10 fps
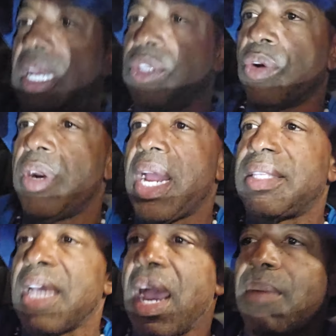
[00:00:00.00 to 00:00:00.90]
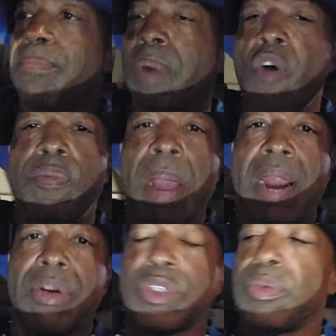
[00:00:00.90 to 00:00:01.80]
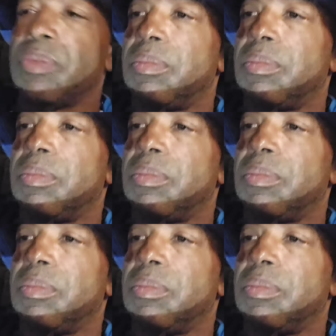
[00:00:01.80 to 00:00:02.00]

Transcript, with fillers: and during that time, both parents,